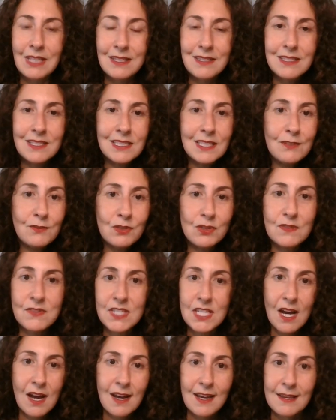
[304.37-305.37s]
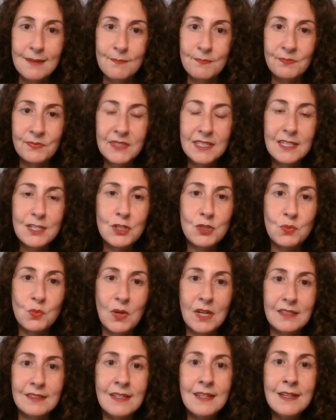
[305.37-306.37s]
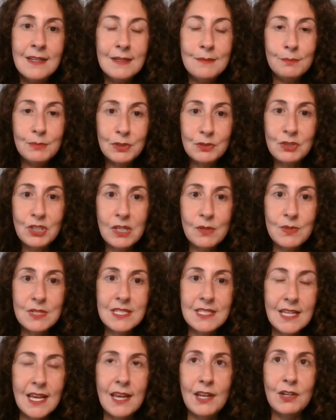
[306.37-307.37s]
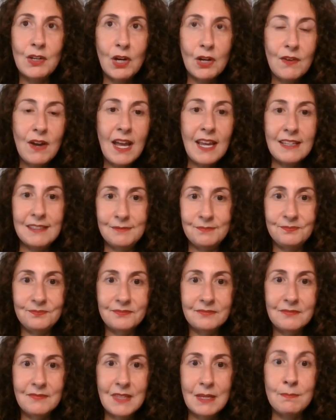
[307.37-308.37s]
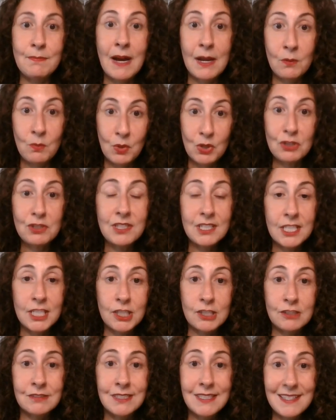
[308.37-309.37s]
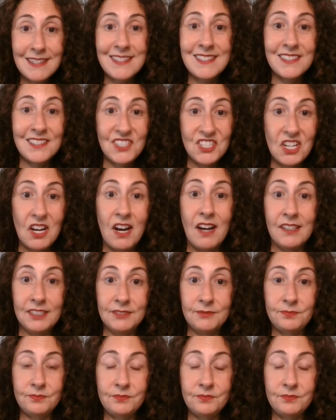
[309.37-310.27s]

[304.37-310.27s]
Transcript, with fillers: that sliver of time is when Pluto is saying, all right, my work here is done.